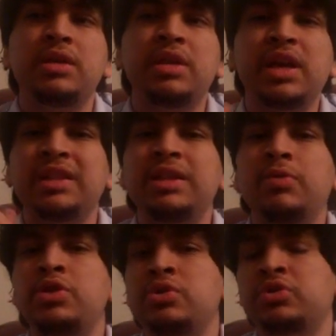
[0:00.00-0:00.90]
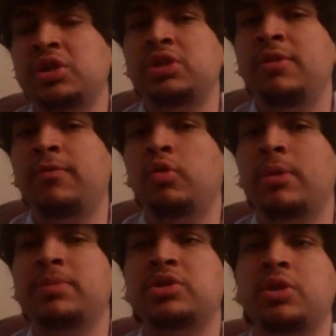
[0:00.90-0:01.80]
They cut the original 64
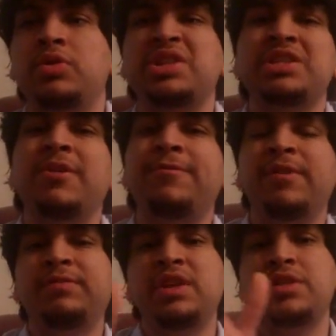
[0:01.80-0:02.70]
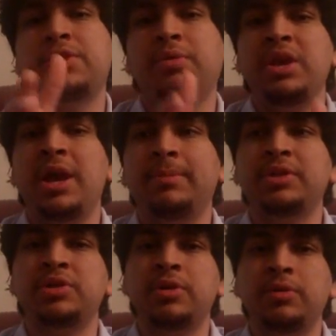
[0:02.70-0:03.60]
episodes into 53
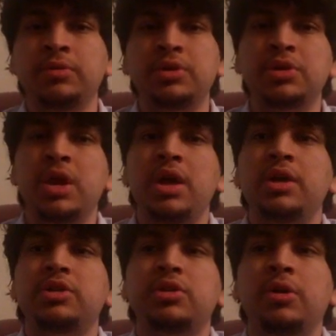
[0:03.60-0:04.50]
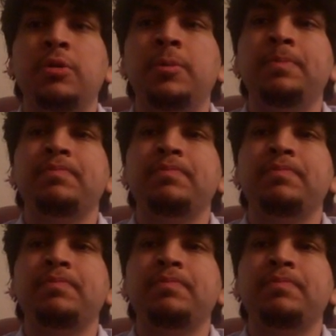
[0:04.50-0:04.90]
episodes. So